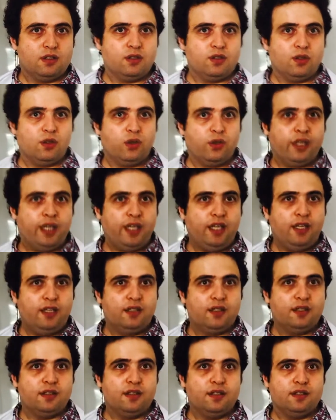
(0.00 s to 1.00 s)
Okay?
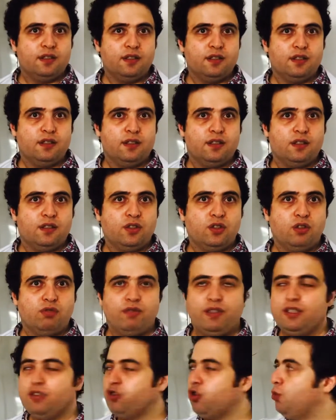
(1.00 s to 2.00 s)
So when
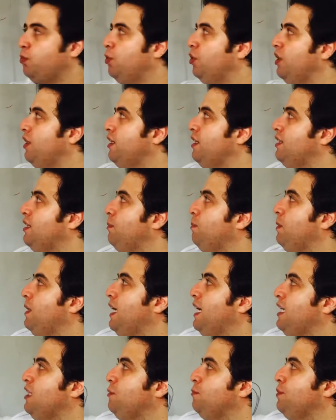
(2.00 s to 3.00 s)
troponin in the
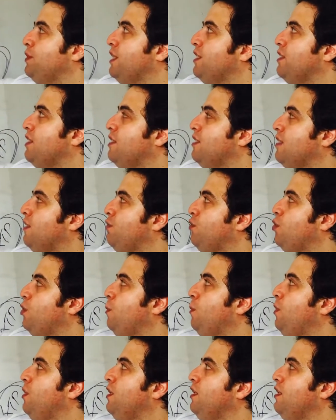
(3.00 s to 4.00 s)
blood, presence of
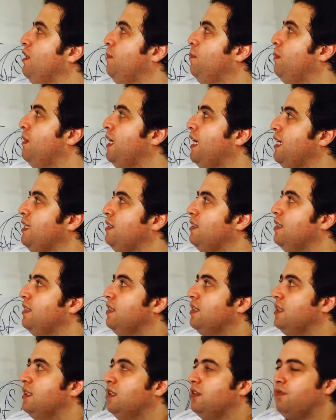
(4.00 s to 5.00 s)
troponin in the blood
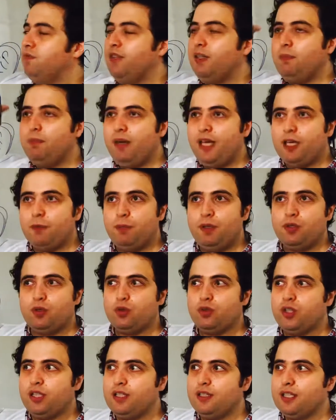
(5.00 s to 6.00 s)
will make me to
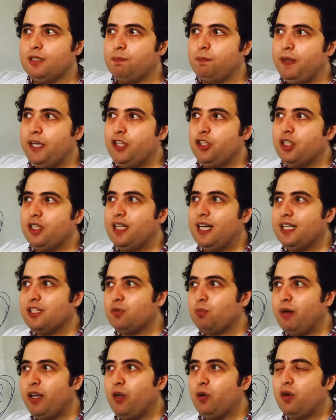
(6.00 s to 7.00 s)
think that patient has
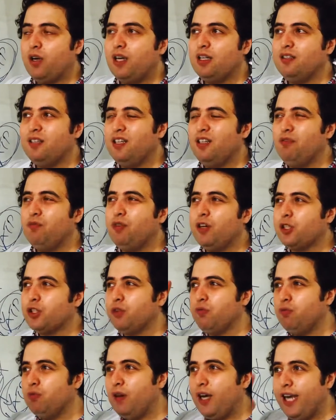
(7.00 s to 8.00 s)
myocardial infarction.
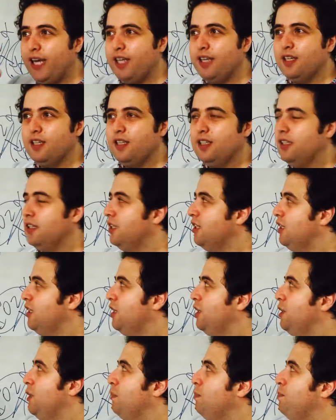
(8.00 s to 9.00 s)
Why?
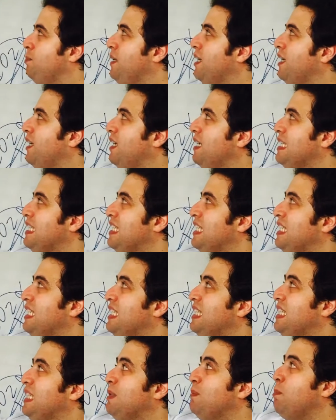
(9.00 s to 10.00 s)
Because the
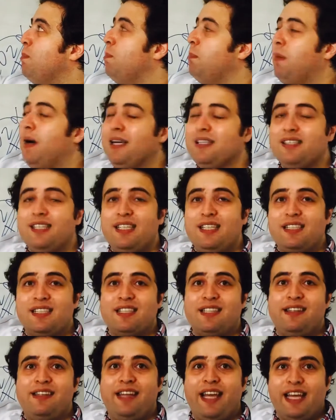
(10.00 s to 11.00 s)
muscle is
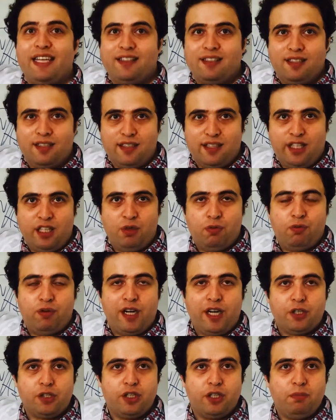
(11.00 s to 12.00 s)
dead.
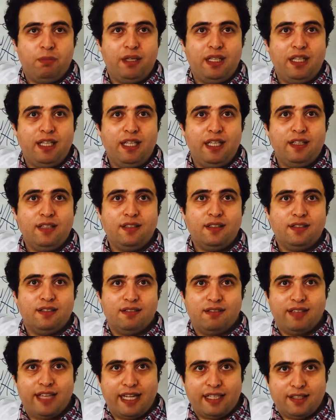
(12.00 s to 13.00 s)
Infarction meaning
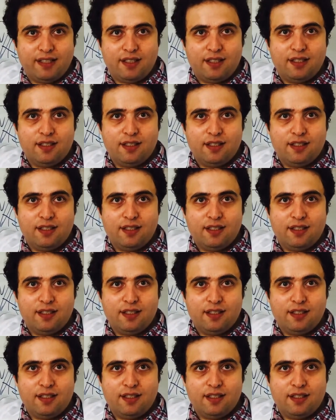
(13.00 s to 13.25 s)
dead.